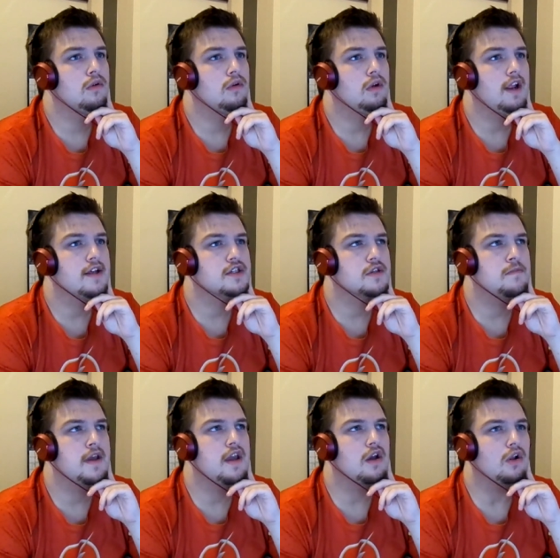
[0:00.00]
That's
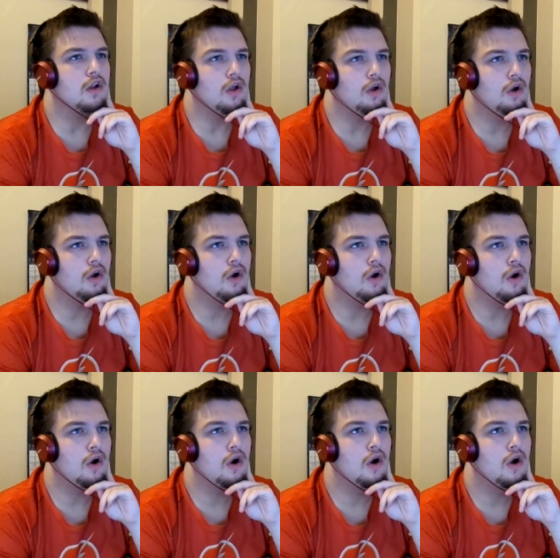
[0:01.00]
meal.
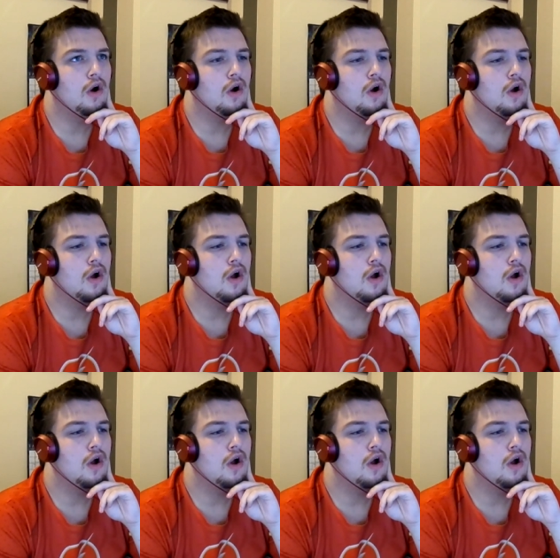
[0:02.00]
You came